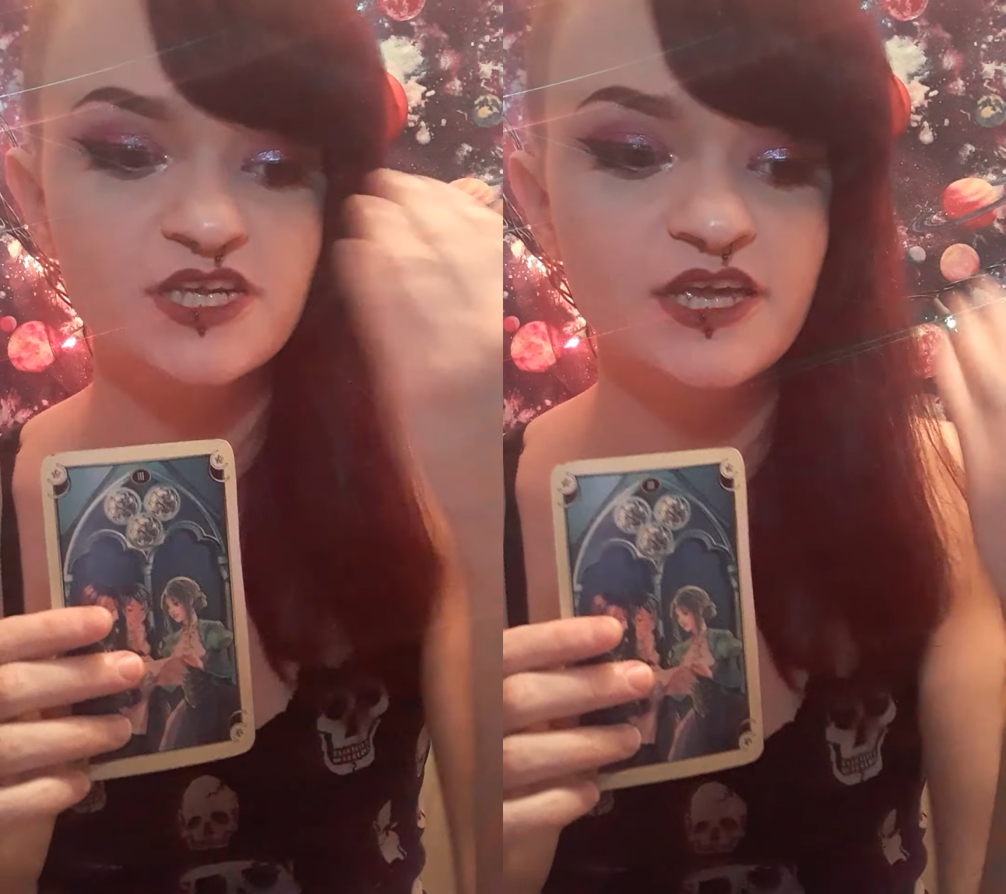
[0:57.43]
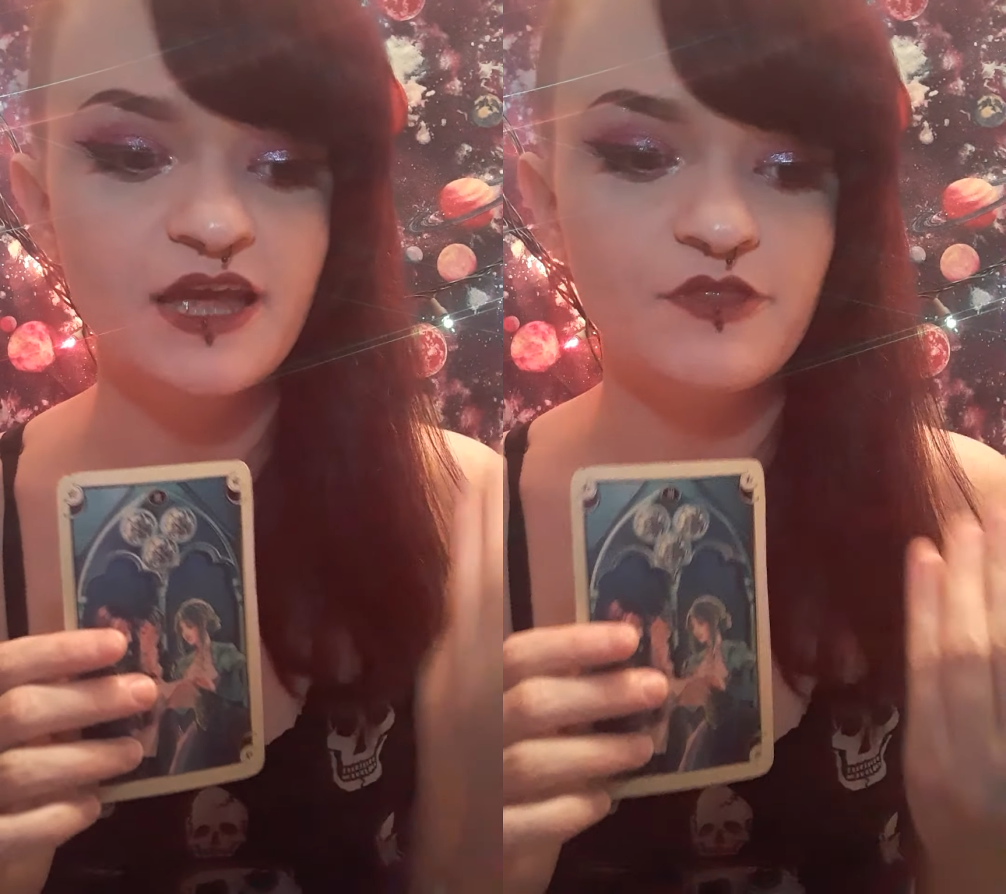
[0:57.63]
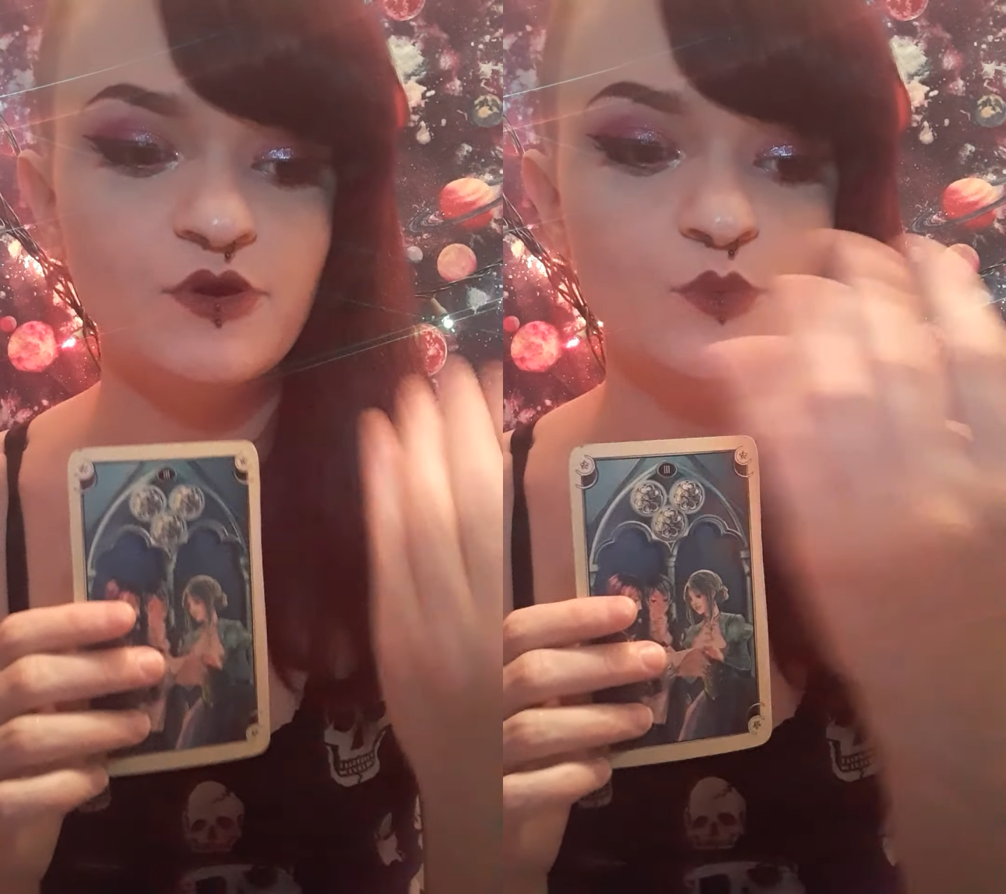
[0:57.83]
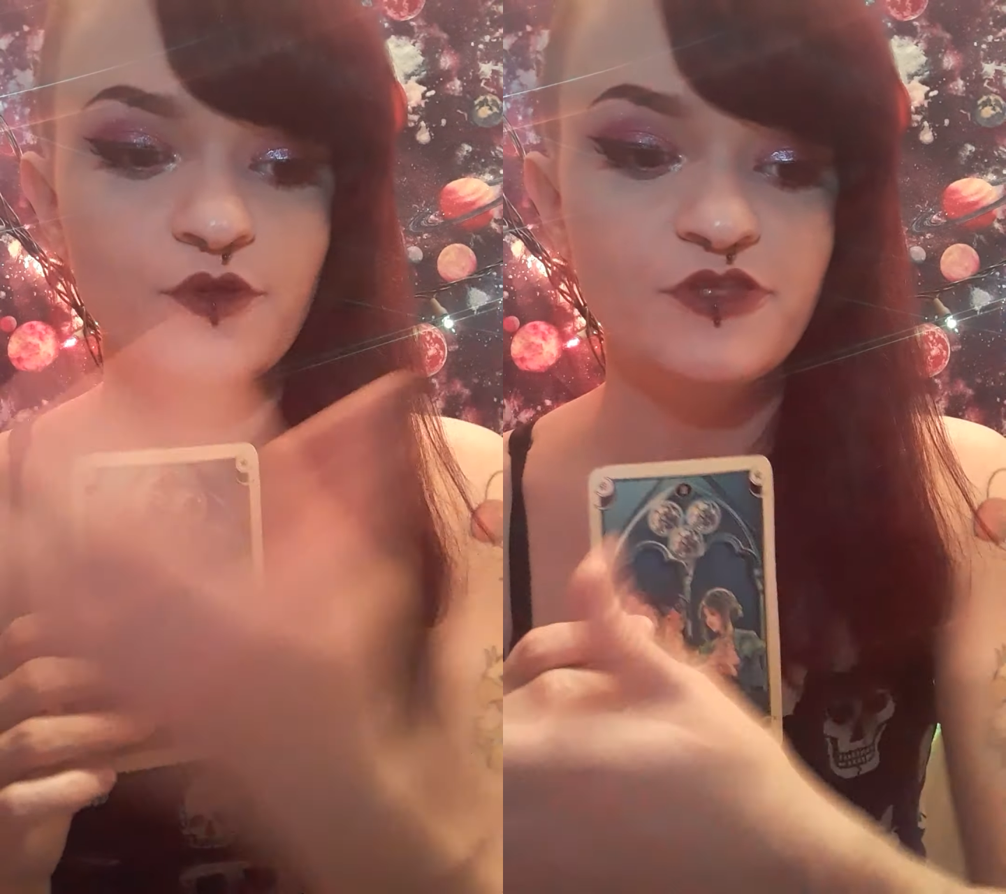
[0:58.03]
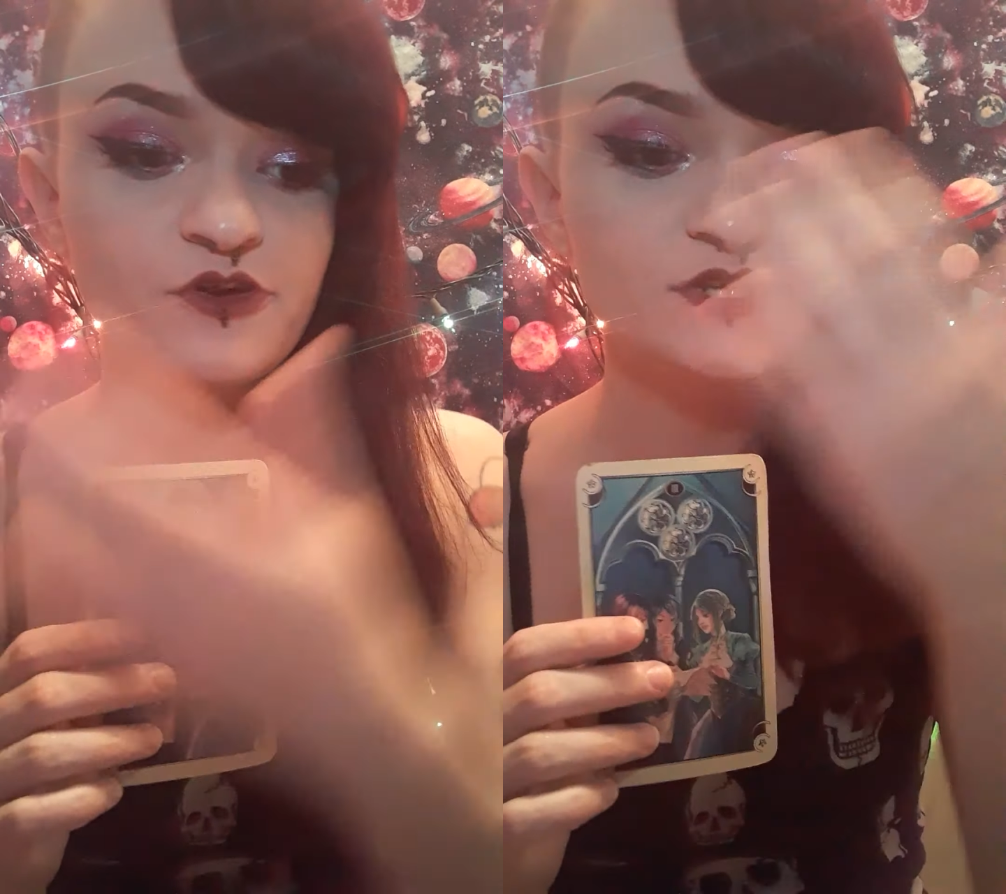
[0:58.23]
together
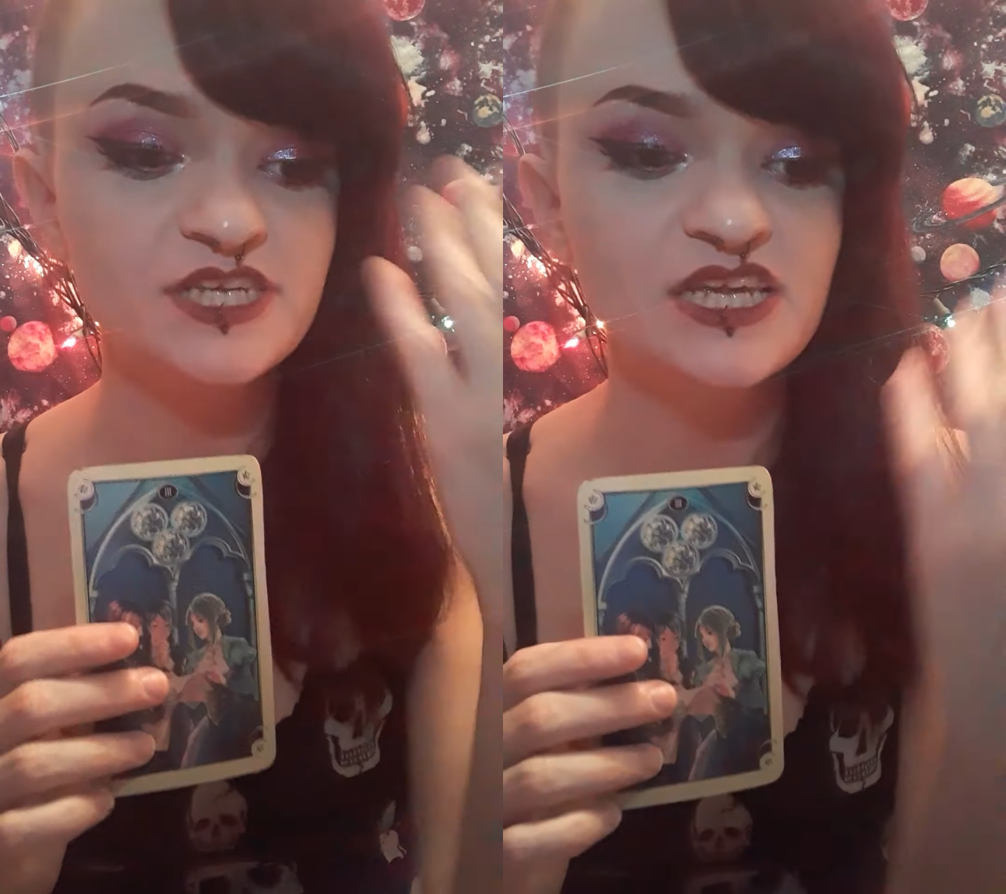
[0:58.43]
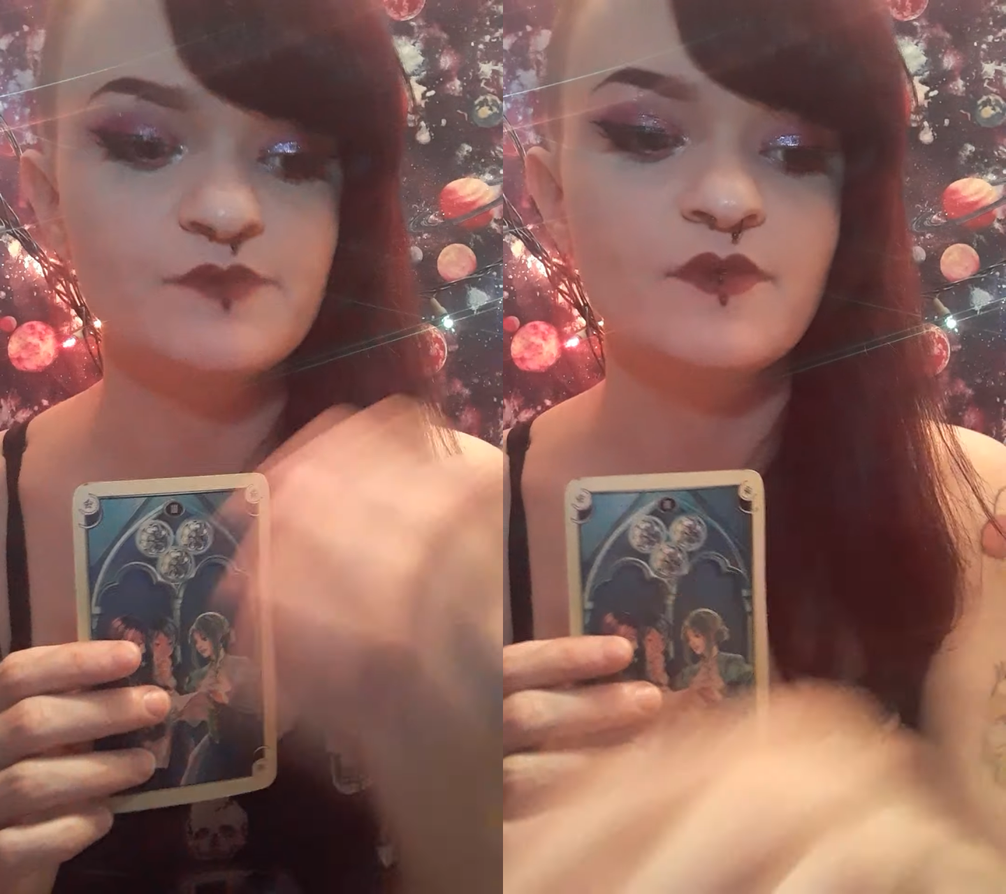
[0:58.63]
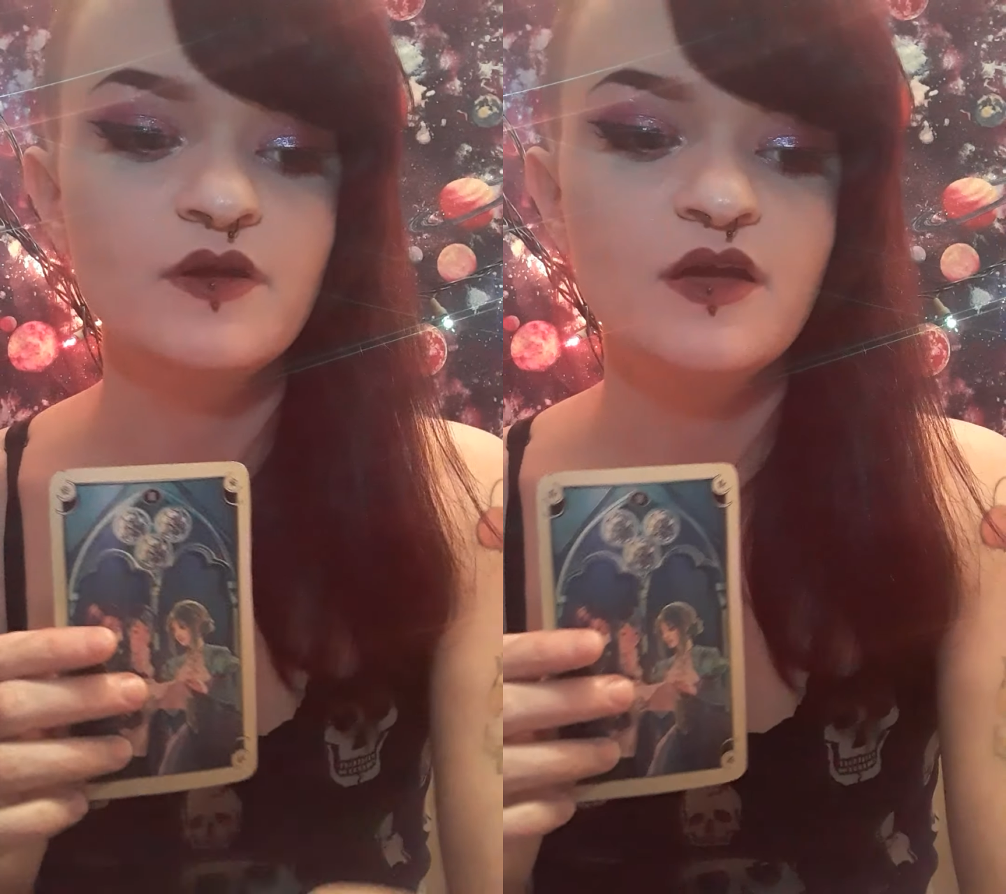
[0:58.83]
with your team.